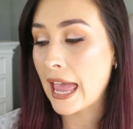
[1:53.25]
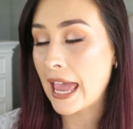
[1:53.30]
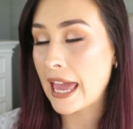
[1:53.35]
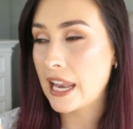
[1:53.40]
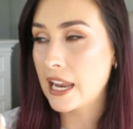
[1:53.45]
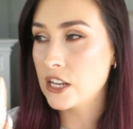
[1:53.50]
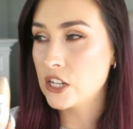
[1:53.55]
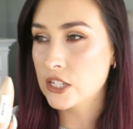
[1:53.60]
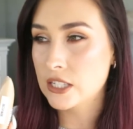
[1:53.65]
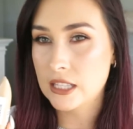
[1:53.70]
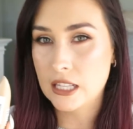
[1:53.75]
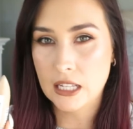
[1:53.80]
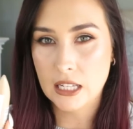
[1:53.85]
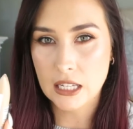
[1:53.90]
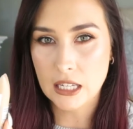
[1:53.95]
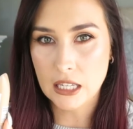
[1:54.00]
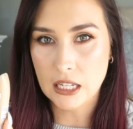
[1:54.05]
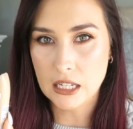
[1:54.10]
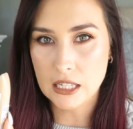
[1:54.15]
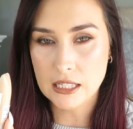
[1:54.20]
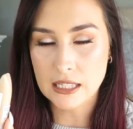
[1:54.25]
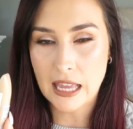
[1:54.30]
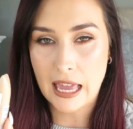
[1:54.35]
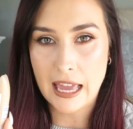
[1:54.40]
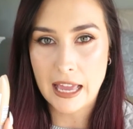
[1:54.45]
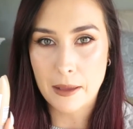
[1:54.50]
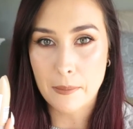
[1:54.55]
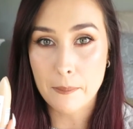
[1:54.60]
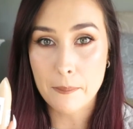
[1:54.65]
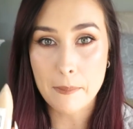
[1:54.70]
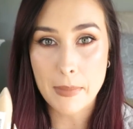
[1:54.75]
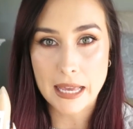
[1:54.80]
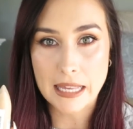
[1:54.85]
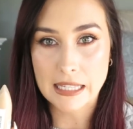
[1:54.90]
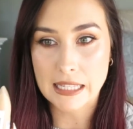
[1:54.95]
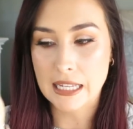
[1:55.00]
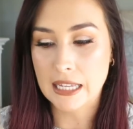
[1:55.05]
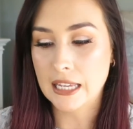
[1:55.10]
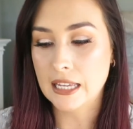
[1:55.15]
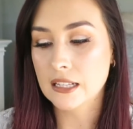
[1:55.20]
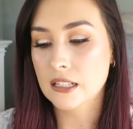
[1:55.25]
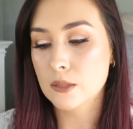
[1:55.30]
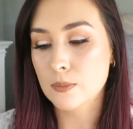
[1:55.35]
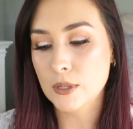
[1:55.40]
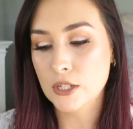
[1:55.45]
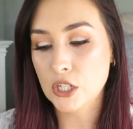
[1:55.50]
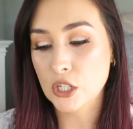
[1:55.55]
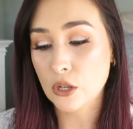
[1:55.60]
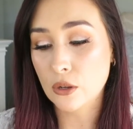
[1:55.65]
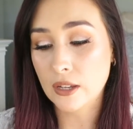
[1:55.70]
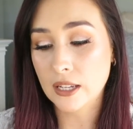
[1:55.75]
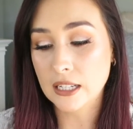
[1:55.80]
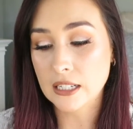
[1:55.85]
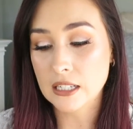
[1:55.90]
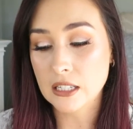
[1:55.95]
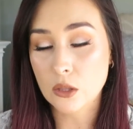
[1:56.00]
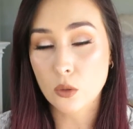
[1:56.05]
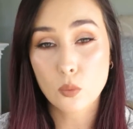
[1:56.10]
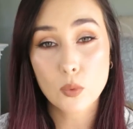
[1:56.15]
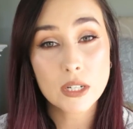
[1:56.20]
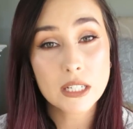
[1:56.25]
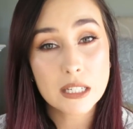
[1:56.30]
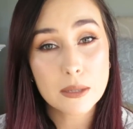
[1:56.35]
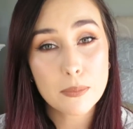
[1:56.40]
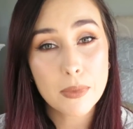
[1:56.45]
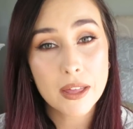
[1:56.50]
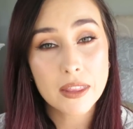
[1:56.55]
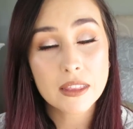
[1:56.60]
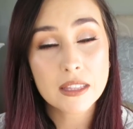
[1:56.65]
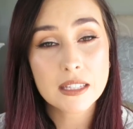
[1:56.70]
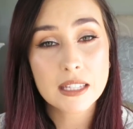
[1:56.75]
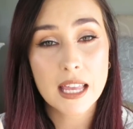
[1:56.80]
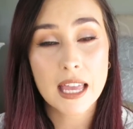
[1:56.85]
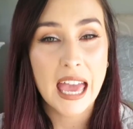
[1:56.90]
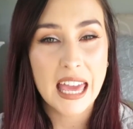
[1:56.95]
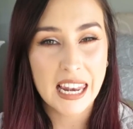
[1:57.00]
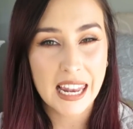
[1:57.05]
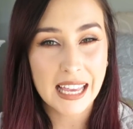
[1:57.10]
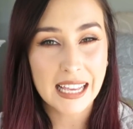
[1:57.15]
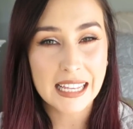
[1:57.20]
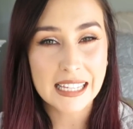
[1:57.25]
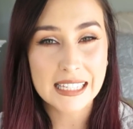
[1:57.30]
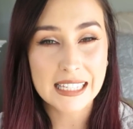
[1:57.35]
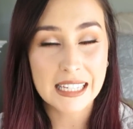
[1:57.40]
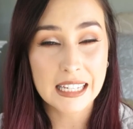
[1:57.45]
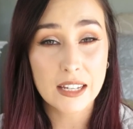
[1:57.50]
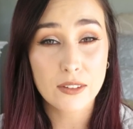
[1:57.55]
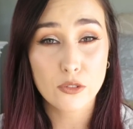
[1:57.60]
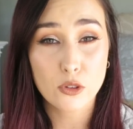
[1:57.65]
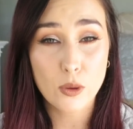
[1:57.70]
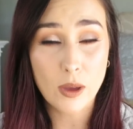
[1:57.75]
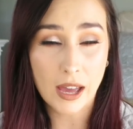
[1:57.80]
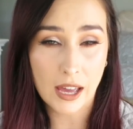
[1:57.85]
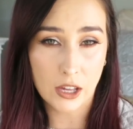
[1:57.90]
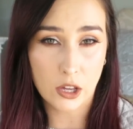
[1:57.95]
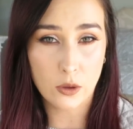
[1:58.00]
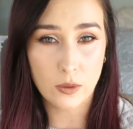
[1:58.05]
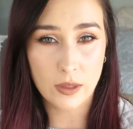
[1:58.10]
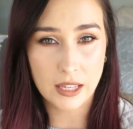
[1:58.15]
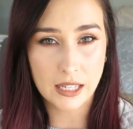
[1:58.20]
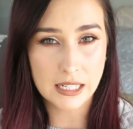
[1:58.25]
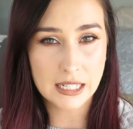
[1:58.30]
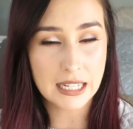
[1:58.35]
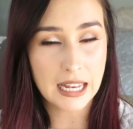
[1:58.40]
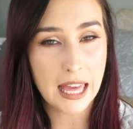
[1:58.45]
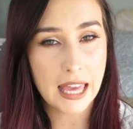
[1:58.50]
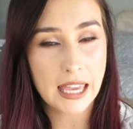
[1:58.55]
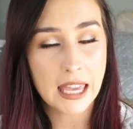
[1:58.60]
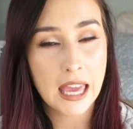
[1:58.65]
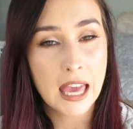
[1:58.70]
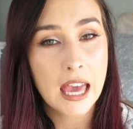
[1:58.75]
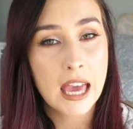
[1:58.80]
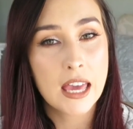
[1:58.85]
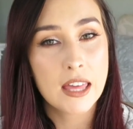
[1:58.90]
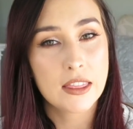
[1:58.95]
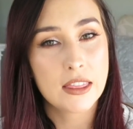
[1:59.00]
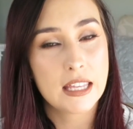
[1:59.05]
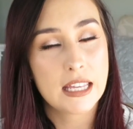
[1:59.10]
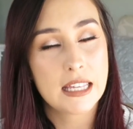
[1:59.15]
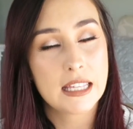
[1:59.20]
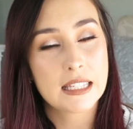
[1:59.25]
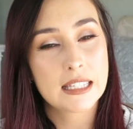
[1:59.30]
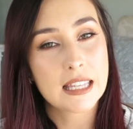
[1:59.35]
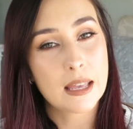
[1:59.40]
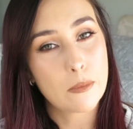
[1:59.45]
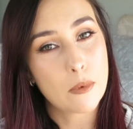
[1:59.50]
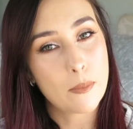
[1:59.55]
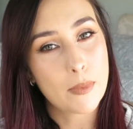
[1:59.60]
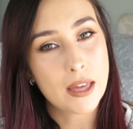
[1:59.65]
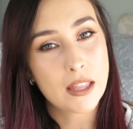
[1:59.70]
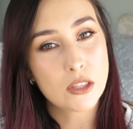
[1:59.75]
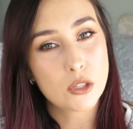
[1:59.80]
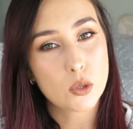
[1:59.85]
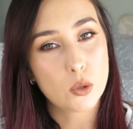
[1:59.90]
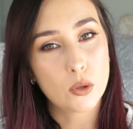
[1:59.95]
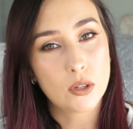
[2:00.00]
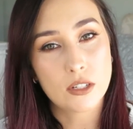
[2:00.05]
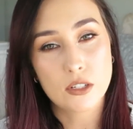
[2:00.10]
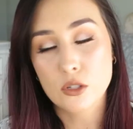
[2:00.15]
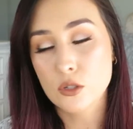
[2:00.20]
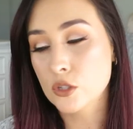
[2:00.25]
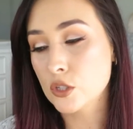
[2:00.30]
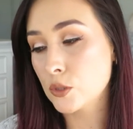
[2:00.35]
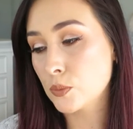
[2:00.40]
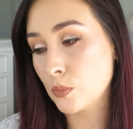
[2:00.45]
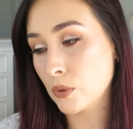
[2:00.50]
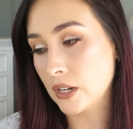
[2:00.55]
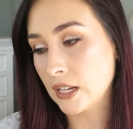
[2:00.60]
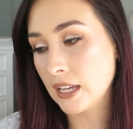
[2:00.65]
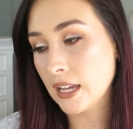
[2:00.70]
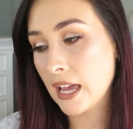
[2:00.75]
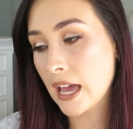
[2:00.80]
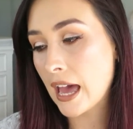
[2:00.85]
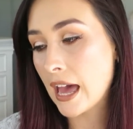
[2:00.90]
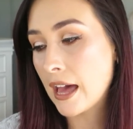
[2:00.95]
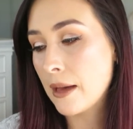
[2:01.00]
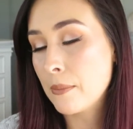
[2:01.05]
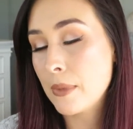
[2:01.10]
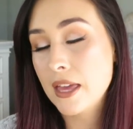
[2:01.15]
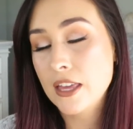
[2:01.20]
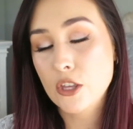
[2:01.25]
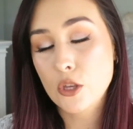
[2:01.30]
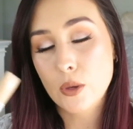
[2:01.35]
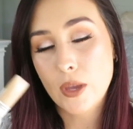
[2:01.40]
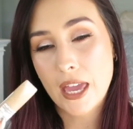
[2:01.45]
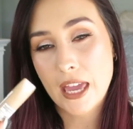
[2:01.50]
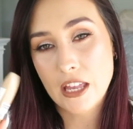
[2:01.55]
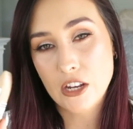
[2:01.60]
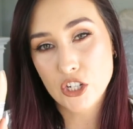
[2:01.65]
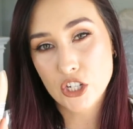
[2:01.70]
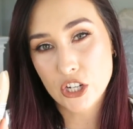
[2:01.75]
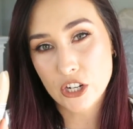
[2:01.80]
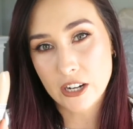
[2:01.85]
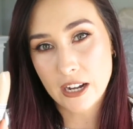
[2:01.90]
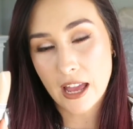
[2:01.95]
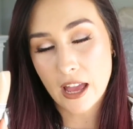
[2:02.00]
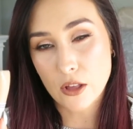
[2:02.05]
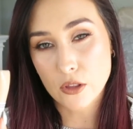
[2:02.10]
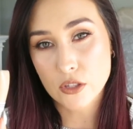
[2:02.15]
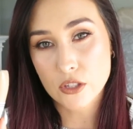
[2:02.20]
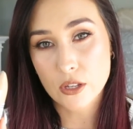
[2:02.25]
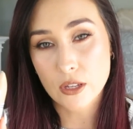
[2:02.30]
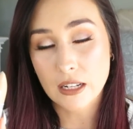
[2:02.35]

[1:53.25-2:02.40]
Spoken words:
And I just think it is amazing, especially going into the winter months. And like I said, if you are going into like the summer months or into spring, you can sheer it out.